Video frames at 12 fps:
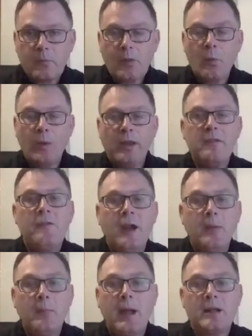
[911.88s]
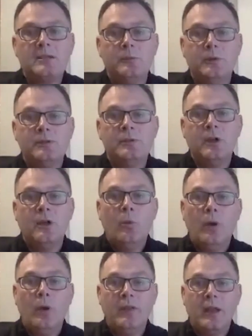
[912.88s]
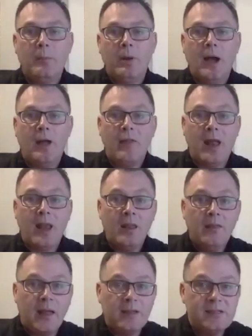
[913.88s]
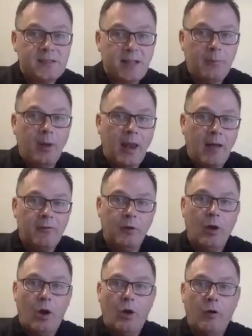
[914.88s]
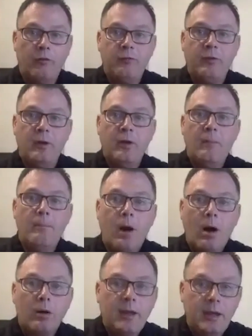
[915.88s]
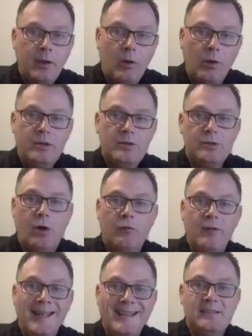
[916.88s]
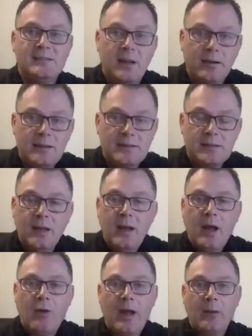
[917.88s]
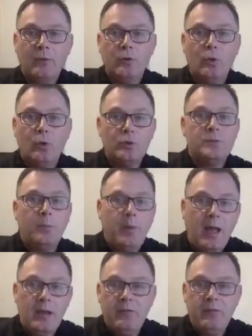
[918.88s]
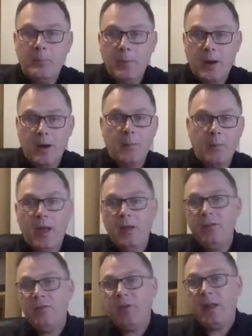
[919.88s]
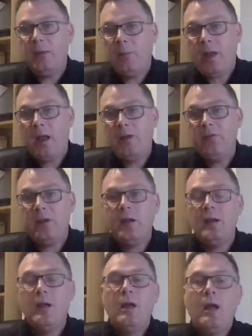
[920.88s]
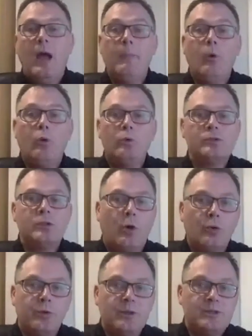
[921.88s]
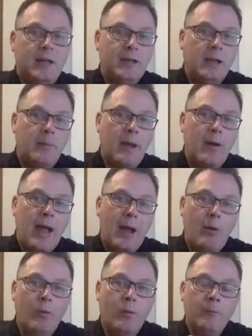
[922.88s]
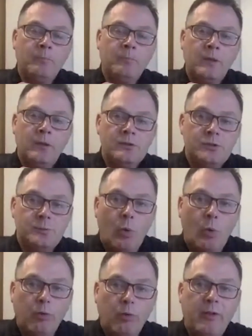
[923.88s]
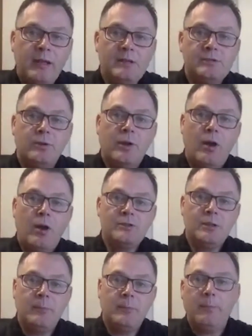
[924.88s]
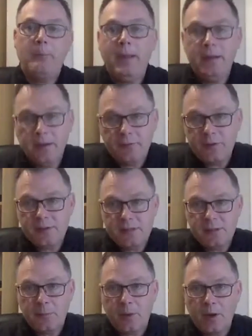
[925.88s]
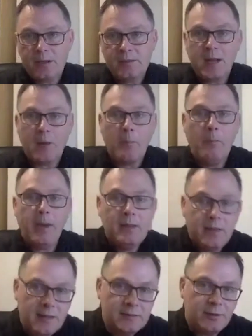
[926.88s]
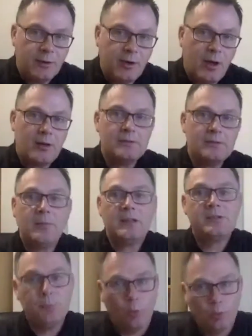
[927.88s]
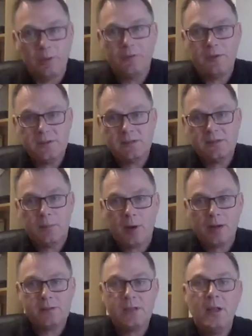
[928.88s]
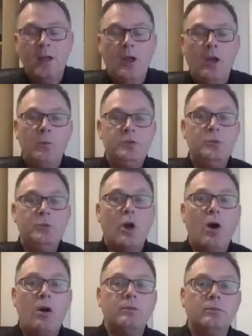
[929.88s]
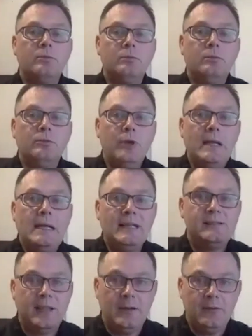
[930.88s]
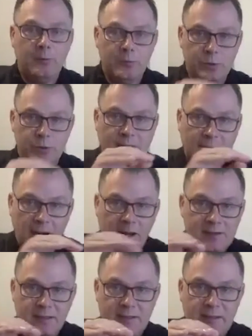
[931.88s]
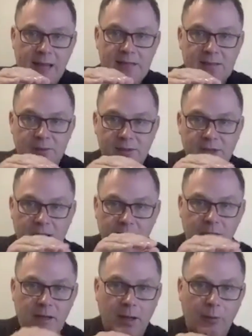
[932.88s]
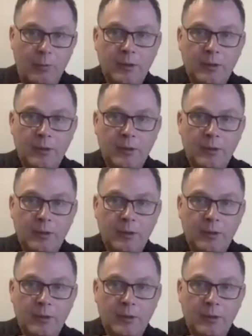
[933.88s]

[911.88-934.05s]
When they fired it back to us, we then apply that same level of market knowledge, of insight around auction behavior, buyer behavior, vendor behavior, and also our understanding about how small things on cars can make big differences to price, and how big things on cars can make small differences to price, which you can't really see from just analysing data and saying, you know,